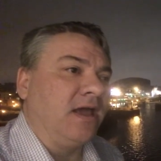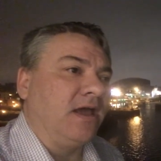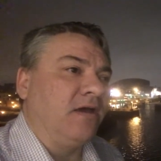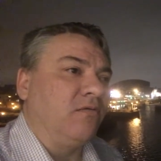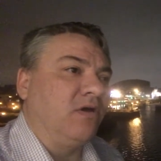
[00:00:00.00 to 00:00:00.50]
Uh,
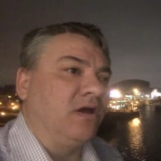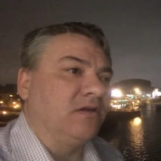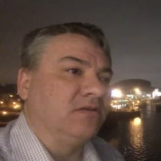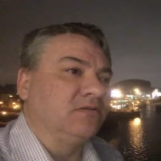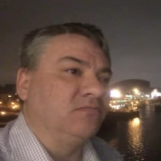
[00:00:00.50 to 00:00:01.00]
uh,
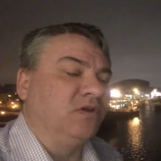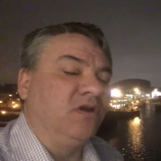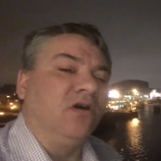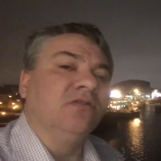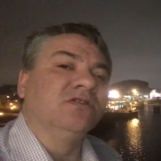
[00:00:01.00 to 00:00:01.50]
we
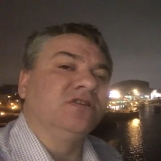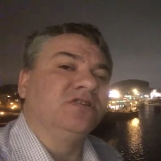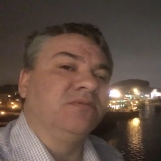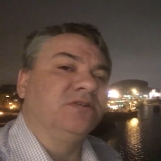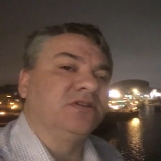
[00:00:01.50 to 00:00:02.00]
got onto the
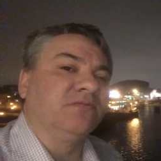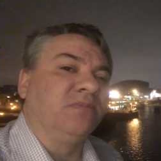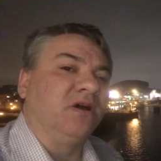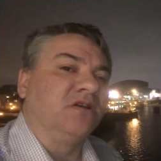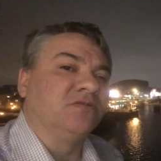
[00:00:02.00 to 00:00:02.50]
subject of
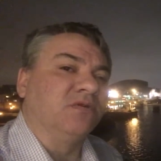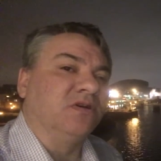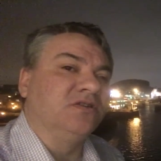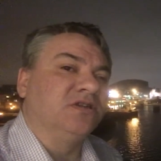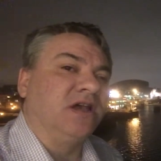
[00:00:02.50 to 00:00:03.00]

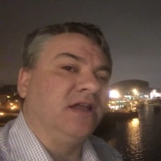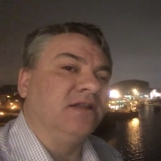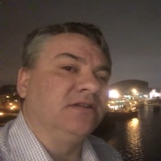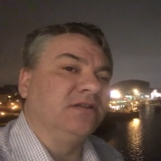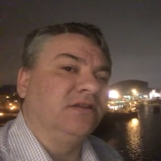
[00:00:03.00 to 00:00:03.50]
passwords,
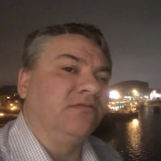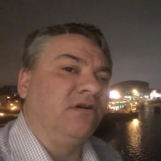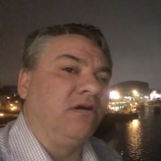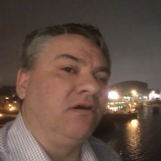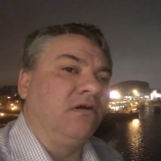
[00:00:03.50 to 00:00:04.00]
and there
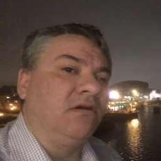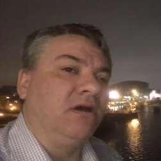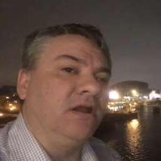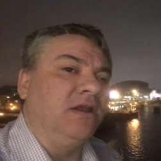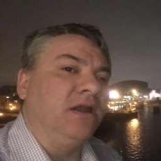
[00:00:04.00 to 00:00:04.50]
are
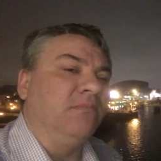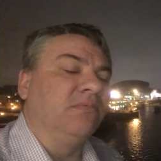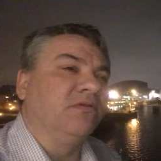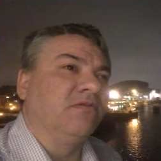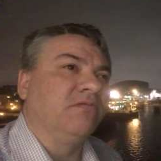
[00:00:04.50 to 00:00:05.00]
a
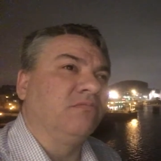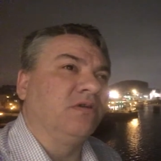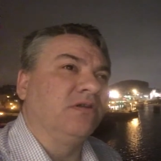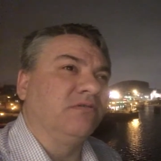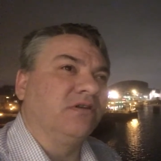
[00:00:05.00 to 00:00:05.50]
number of,
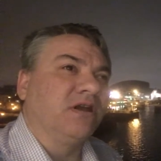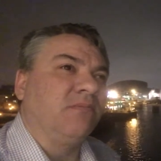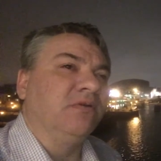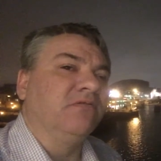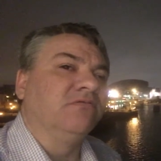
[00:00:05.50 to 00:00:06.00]
well there were a
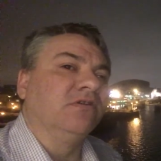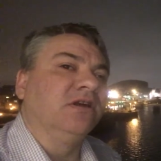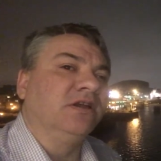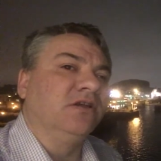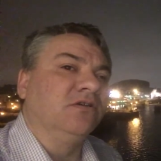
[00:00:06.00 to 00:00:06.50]
couple of
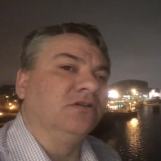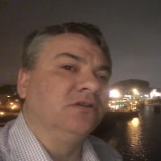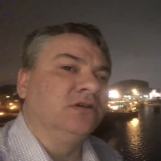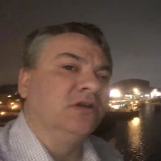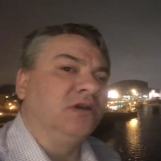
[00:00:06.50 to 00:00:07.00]
really good
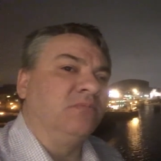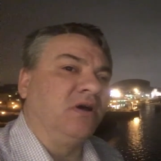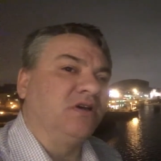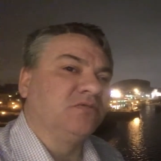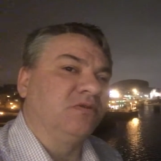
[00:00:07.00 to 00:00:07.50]

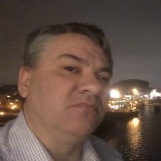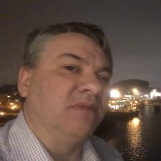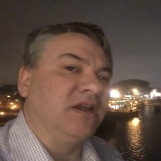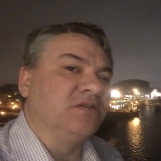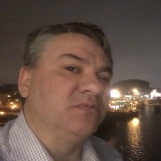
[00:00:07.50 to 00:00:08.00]
password
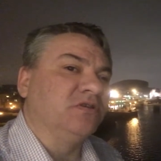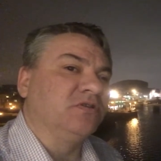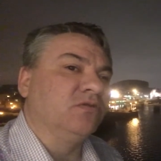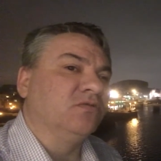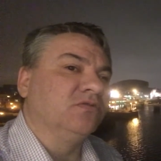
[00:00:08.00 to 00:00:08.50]
management
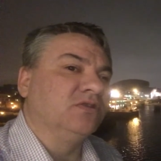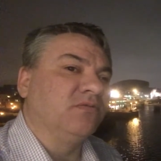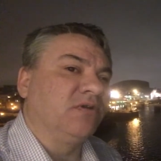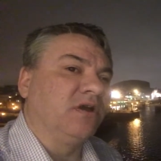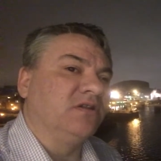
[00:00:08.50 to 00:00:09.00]
tools
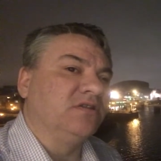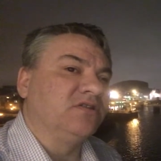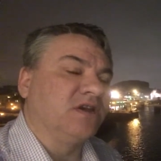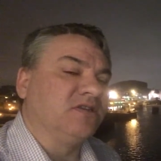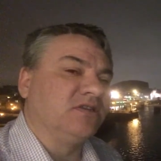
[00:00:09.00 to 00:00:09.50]
that we're going to
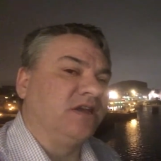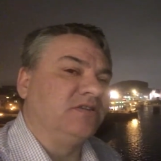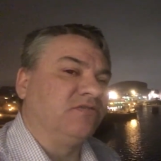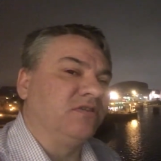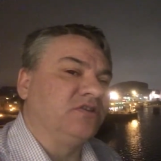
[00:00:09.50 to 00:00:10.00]
discuss
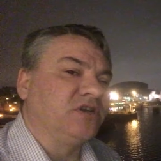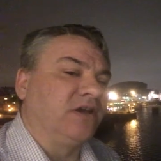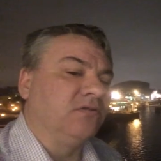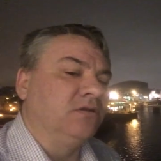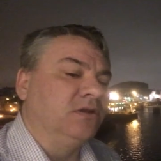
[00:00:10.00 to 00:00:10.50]
later on the
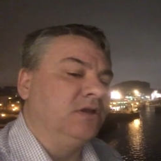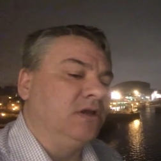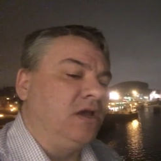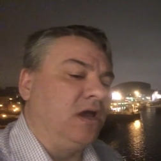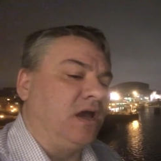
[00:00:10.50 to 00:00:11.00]
channel.
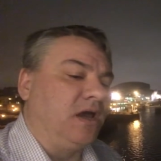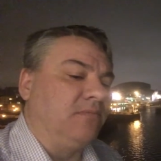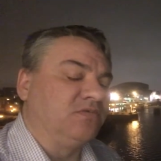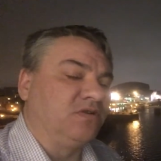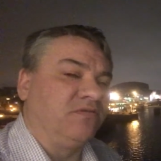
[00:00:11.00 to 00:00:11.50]

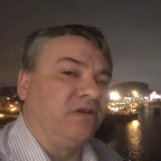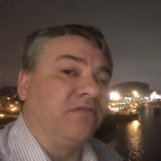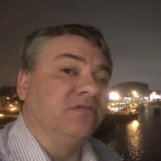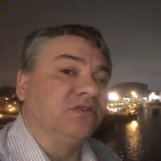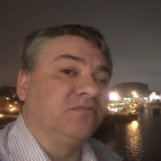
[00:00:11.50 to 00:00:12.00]
Um, so if you
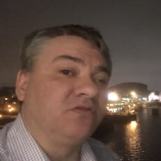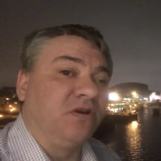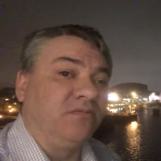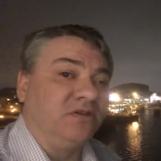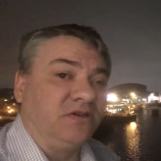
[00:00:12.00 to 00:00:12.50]
haven't
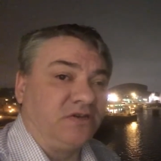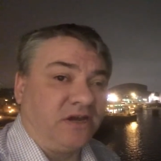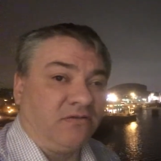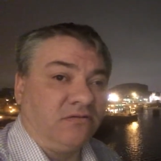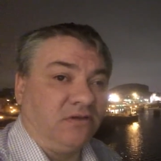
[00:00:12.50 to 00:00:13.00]
subscribed to the
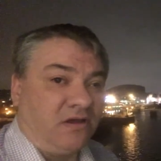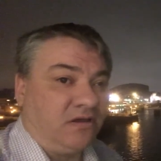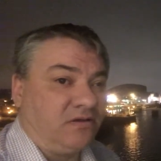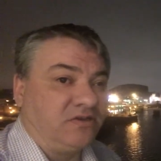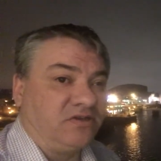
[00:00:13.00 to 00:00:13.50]
channel,
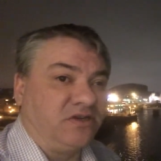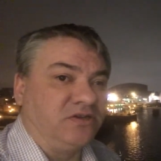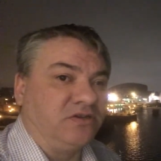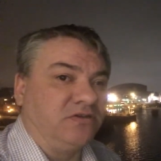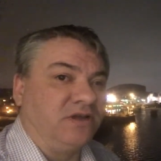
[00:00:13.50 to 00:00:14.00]
uh,
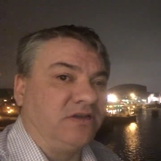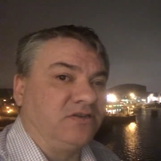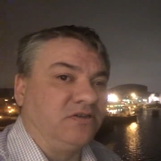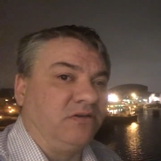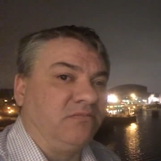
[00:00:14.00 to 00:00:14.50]
suggest you do that
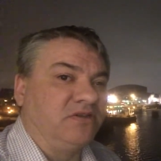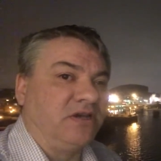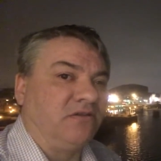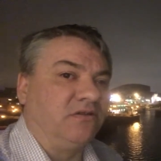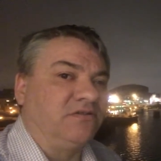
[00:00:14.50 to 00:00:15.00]
so you don't miss
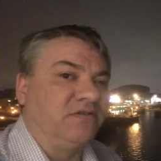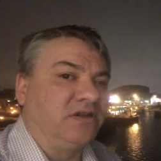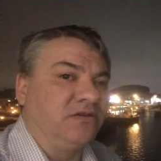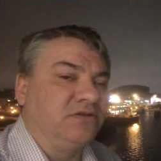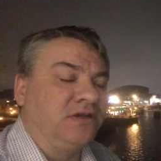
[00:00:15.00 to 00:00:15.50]
out on those
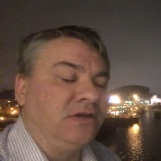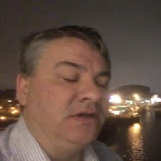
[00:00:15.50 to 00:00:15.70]
videos.